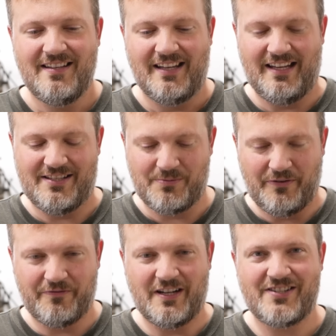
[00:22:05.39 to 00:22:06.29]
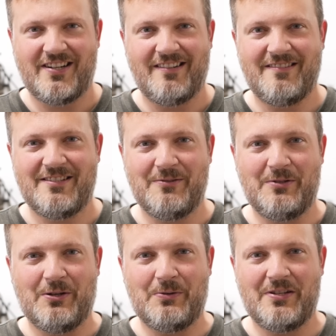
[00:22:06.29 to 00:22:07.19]
It's refreshing to
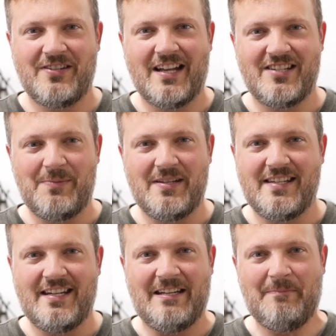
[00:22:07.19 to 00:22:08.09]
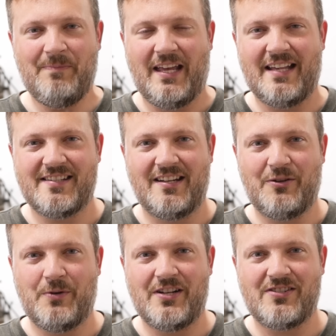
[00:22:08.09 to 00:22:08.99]
go to ChatGPT, ask it a
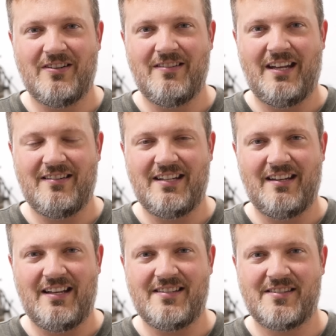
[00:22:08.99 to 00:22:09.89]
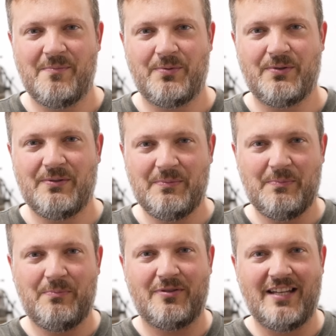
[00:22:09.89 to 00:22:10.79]
question, and get a simple,
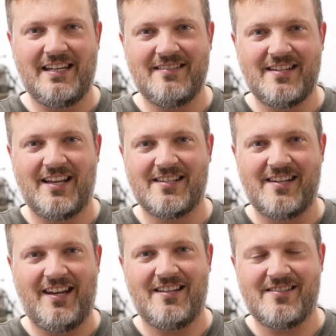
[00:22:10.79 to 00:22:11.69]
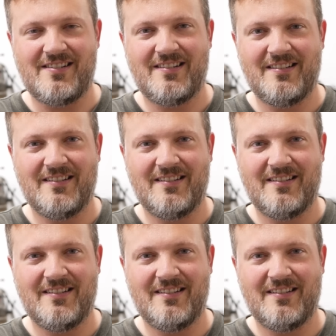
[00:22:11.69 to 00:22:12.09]
plain text answer.